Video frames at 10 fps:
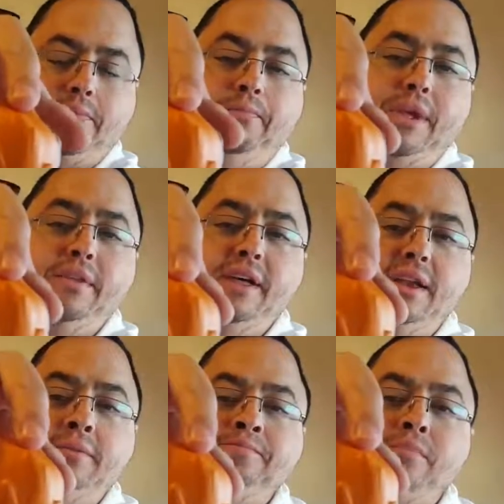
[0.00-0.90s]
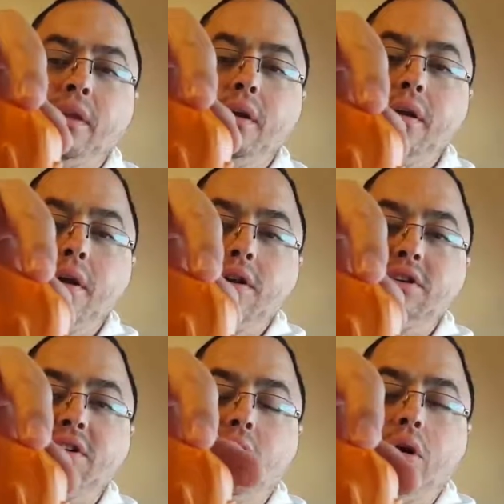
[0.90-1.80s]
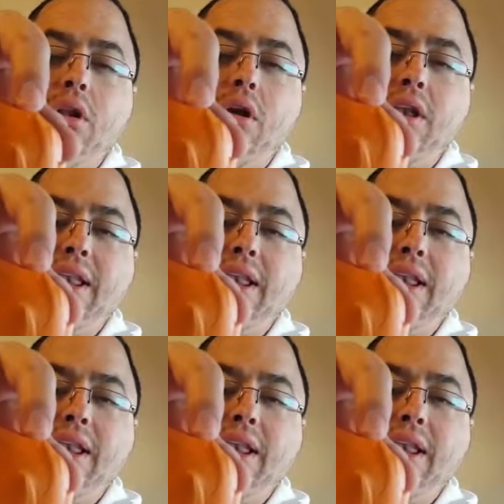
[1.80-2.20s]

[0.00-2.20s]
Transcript: And then she's got a lot of